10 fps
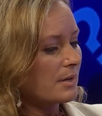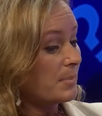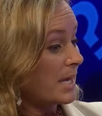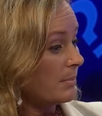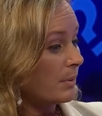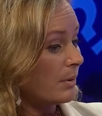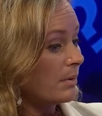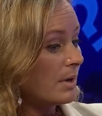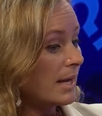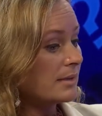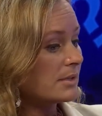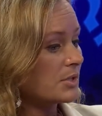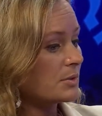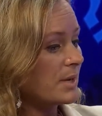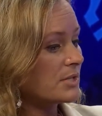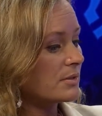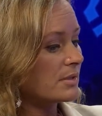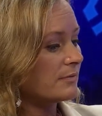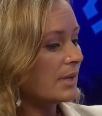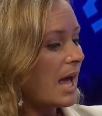people and situations
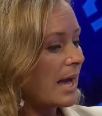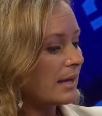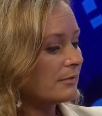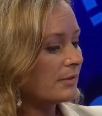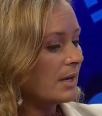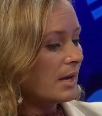of life